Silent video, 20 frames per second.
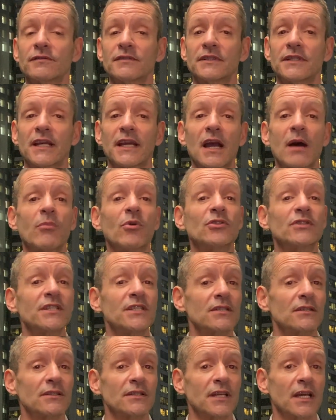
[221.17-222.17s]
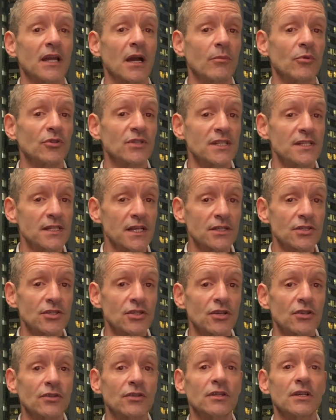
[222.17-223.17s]

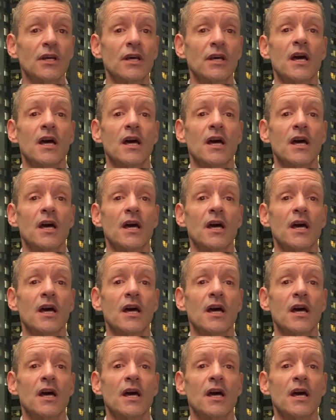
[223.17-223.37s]
decarbonization